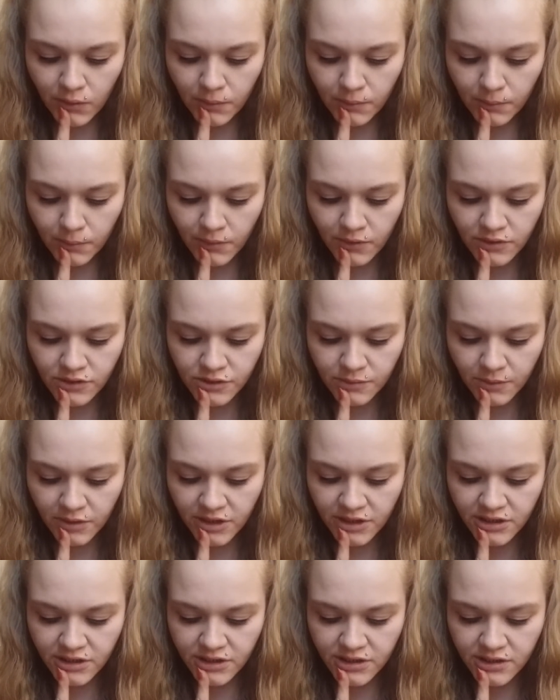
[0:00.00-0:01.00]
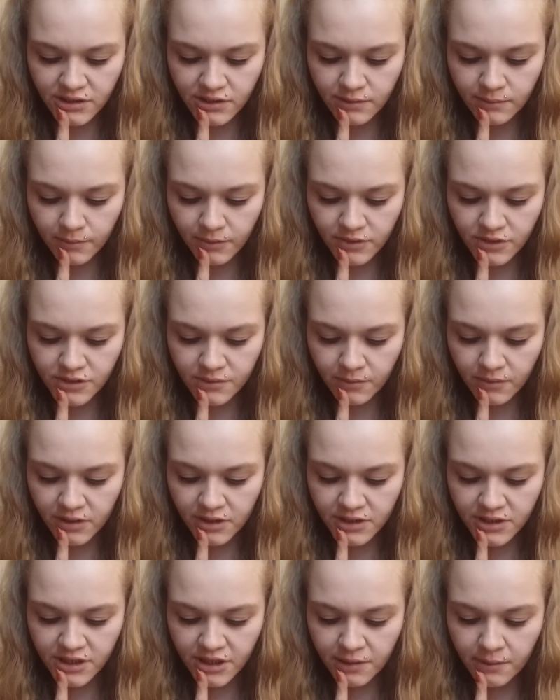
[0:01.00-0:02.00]
What do I
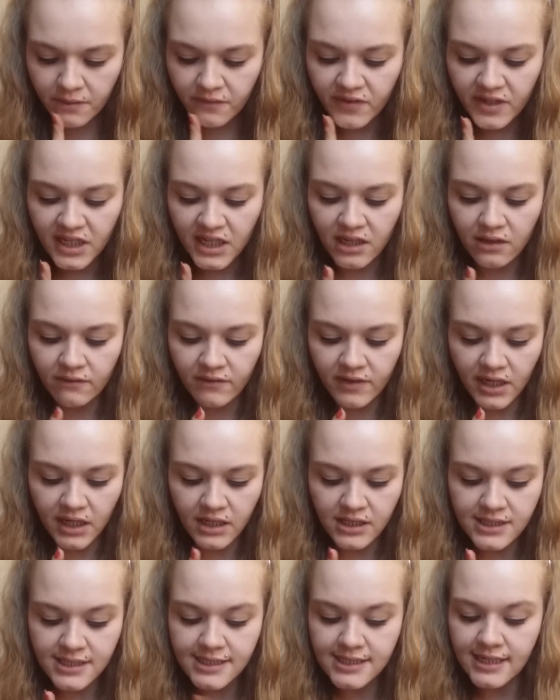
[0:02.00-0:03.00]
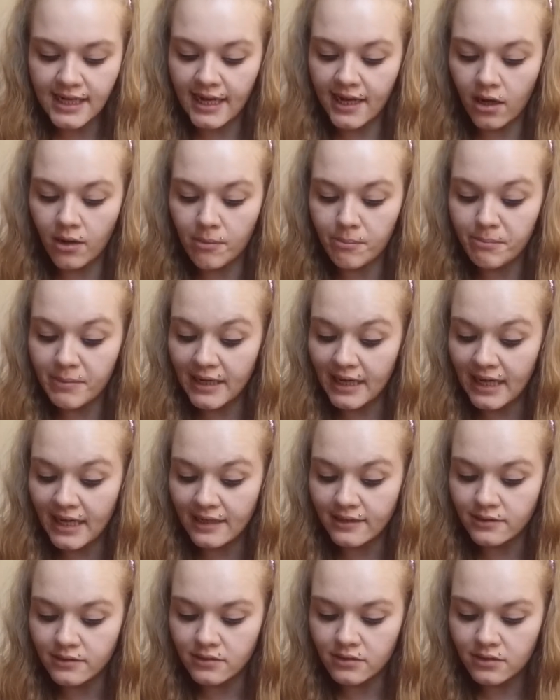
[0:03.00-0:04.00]
do of an evening to stay on
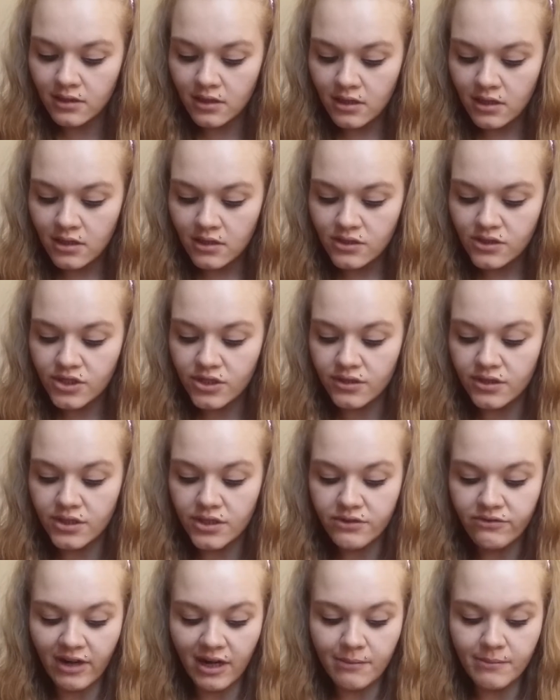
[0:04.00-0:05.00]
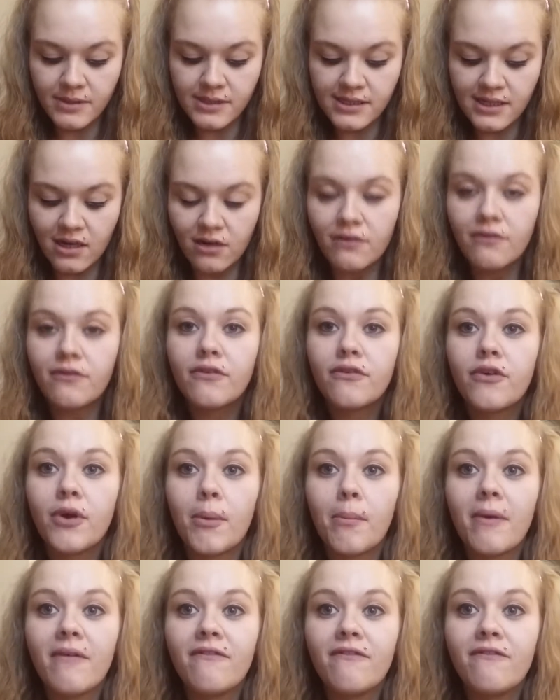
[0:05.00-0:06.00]
plan to distract myself
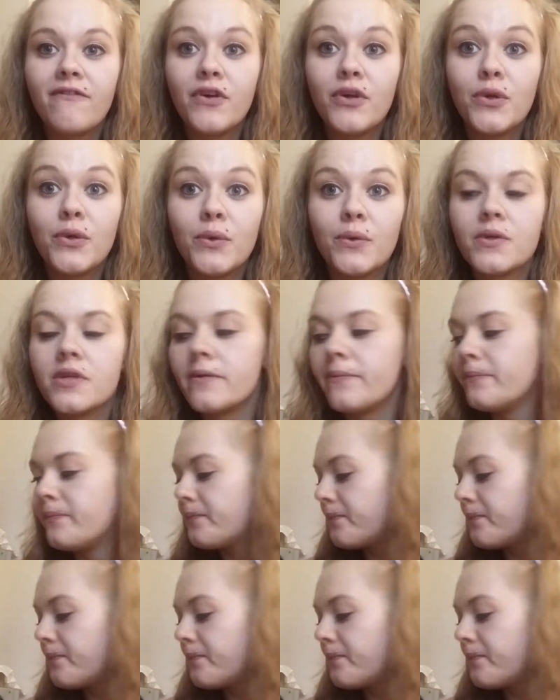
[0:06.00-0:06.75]
from food?